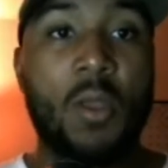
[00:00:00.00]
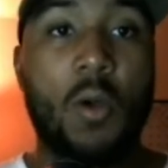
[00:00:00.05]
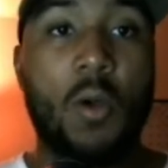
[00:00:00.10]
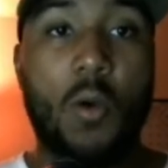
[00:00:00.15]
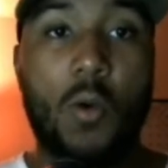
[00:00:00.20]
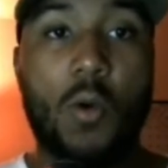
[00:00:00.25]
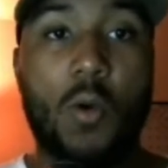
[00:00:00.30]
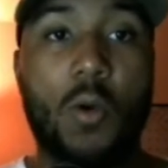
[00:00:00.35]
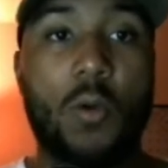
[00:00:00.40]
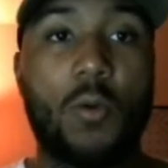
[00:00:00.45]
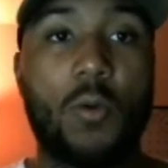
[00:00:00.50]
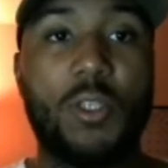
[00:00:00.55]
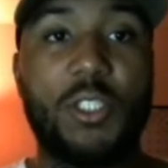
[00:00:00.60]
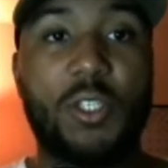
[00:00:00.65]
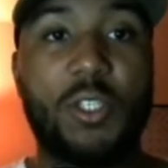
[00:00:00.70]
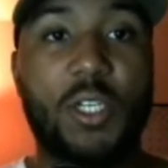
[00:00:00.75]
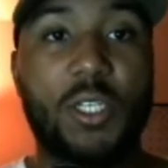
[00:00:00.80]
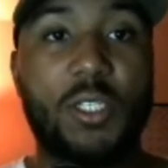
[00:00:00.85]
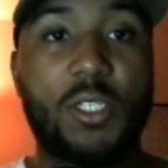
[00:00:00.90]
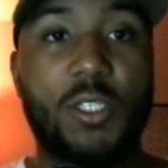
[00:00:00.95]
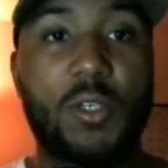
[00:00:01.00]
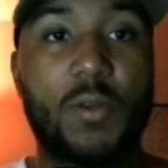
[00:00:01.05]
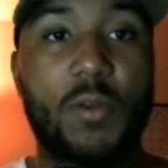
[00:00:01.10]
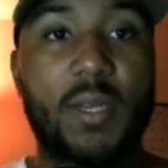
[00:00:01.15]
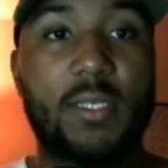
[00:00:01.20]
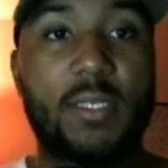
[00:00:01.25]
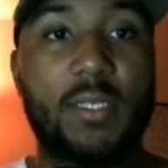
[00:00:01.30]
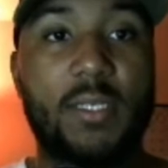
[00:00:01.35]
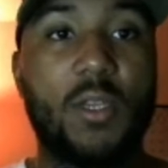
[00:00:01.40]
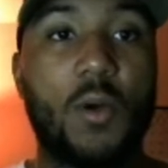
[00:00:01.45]
or what you can do
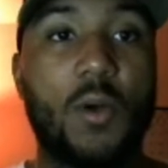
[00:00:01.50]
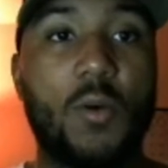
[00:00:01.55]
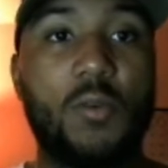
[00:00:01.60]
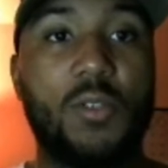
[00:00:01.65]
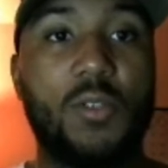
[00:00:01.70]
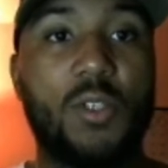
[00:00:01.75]
is go to